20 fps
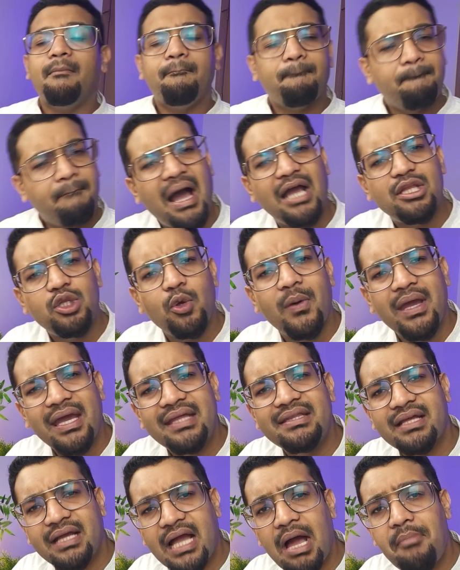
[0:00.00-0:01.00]
By the way,
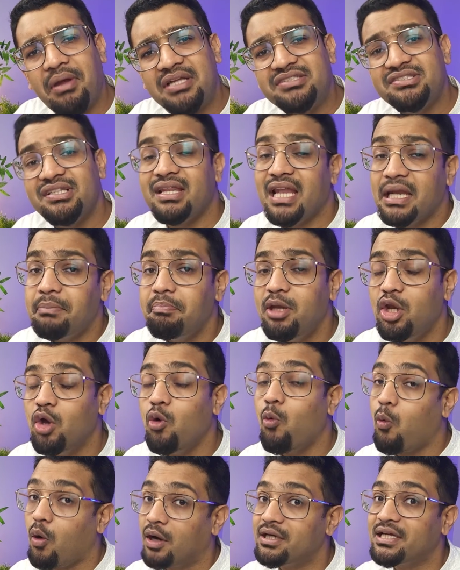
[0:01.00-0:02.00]
in the comments, let me know
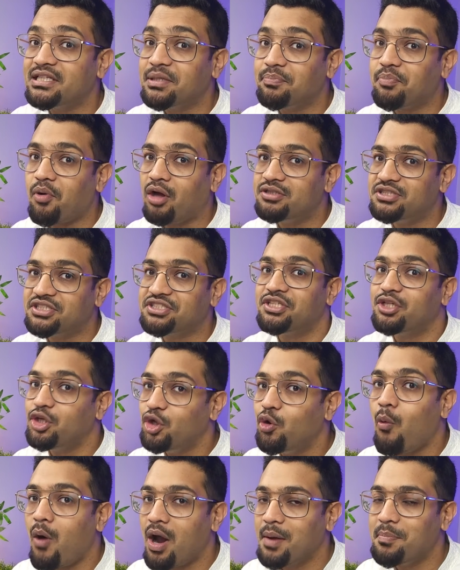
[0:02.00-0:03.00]
what other projects
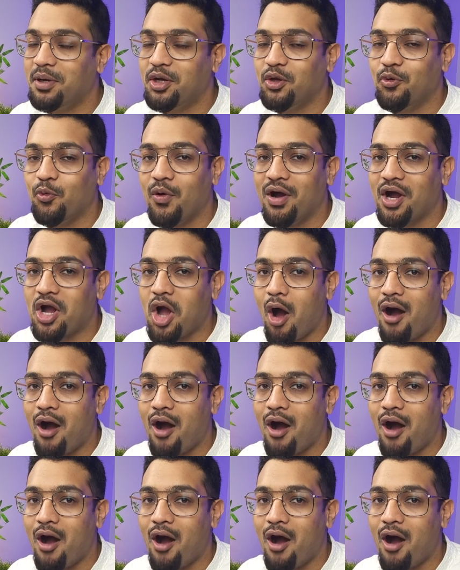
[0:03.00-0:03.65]
you want me to work